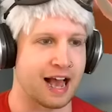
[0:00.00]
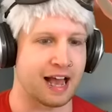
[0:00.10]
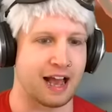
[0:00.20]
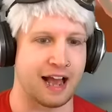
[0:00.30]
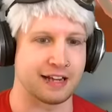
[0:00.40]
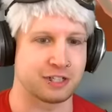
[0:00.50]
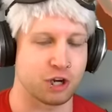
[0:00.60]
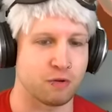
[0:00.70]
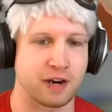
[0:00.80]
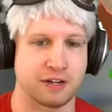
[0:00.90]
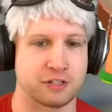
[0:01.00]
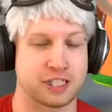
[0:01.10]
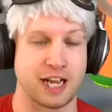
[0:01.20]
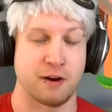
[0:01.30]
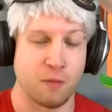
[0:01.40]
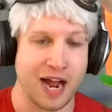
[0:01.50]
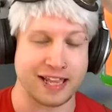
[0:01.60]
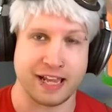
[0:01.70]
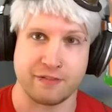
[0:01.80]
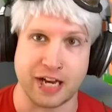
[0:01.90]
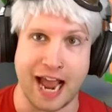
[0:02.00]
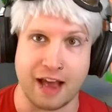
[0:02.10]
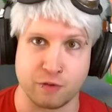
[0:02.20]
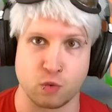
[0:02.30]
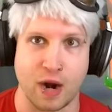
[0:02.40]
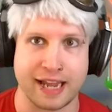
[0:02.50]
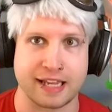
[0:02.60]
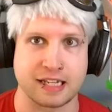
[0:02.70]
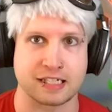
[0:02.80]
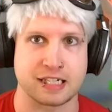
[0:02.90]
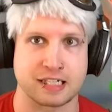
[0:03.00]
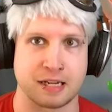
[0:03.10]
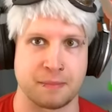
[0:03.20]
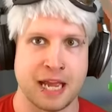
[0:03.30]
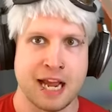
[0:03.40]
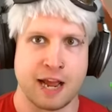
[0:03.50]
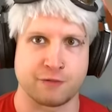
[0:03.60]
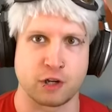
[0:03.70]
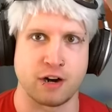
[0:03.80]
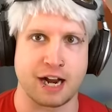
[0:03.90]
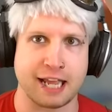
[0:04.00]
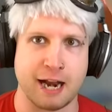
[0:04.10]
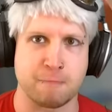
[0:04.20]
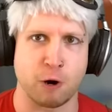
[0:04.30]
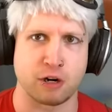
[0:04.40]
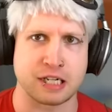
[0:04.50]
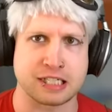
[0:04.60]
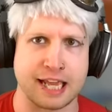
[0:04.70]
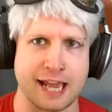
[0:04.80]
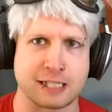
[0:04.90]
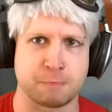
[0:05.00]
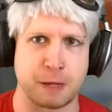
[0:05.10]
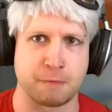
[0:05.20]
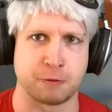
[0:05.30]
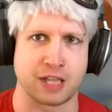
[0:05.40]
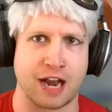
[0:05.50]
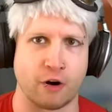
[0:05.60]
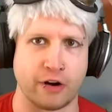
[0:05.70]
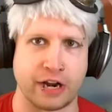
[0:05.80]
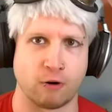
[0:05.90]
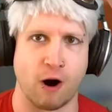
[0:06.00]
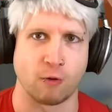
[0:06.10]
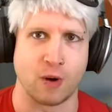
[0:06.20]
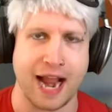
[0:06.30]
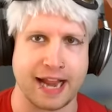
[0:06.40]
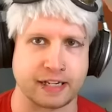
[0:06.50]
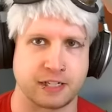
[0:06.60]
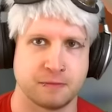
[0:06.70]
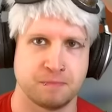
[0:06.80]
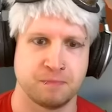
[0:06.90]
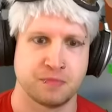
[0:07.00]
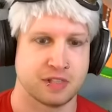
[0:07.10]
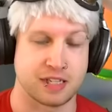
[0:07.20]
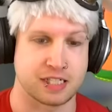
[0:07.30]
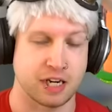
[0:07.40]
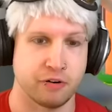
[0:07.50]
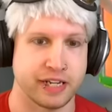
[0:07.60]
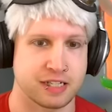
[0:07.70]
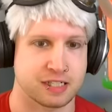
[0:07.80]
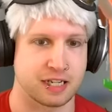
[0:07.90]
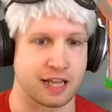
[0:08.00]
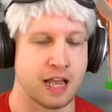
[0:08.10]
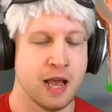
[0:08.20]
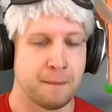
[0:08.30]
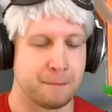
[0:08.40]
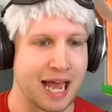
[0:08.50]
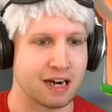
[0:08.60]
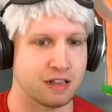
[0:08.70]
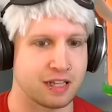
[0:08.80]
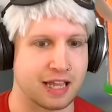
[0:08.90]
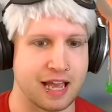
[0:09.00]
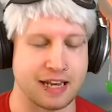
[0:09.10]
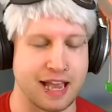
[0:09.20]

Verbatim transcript: I don't understand why they even have a ranking system if they're not gonna put us against people that are near our rank. Like, seriously, battle again?